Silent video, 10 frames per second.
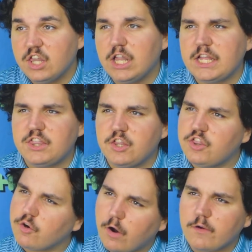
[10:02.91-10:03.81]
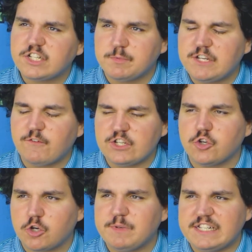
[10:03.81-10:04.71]
like there are some different
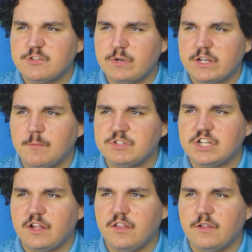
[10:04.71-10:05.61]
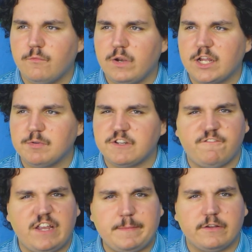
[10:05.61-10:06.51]
circumstances when it to
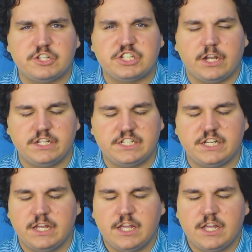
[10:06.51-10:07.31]
female stunts,